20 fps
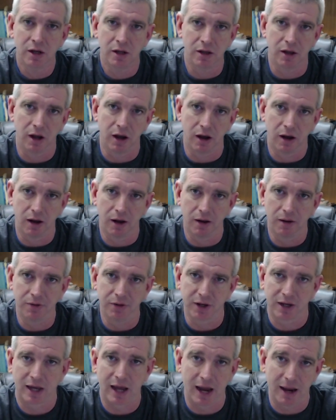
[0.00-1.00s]

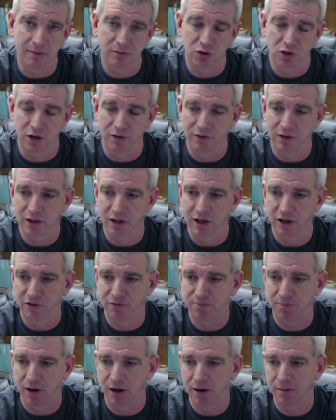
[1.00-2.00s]
the cam driven
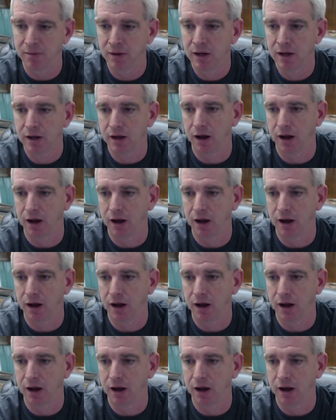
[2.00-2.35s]
lift pump.